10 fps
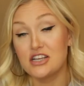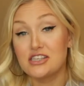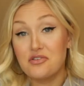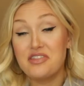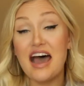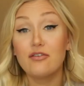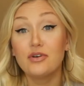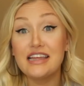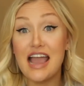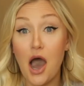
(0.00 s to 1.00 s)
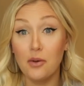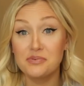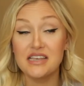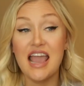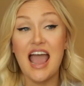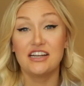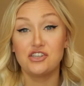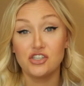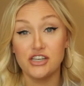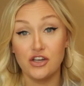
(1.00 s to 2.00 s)
So that really helps, and
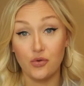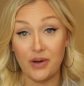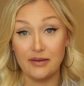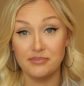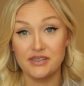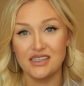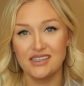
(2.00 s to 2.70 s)
it's usually grapes.